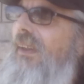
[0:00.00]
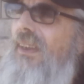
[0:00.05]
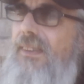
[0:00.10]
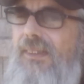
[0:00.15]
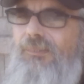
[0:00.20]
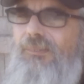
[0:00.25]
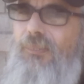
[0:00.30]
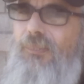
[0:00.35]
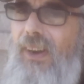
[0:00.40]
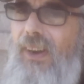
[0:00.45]

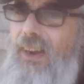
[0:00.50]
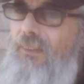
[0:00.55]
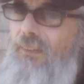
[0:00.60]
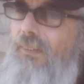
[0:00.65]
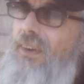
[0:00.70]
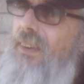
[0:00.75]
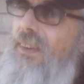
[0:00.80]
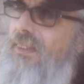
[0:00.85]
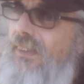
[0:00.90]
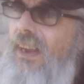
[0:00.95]
that's some great
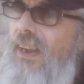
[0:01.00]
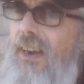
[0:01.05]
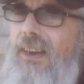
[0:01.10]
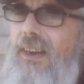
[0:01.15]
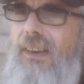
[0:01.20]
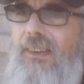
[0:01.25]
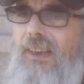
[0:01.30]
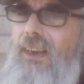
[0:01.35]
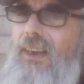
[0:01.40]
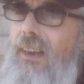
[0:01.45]
works
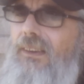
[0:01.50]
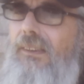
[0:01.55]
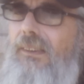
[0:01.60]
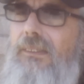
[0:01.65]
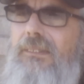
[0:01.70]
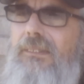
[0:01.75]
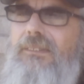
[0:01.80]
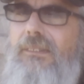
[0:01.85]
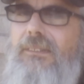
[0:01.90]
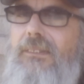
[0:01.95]
there, kiddo.
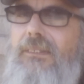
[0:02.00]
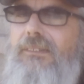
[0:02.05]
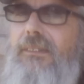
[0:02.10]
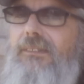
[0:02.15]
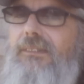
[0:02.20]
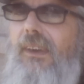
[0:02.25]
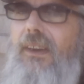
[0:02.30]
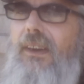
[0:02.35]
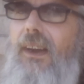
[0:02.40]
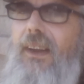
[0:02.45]

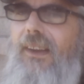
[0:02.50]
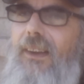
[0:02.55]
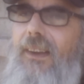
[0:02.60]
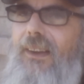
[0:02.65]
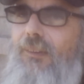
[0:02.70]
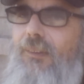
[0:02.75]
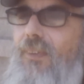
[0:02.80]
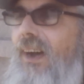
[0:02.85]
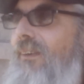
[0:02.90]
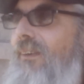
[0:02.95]
All right, you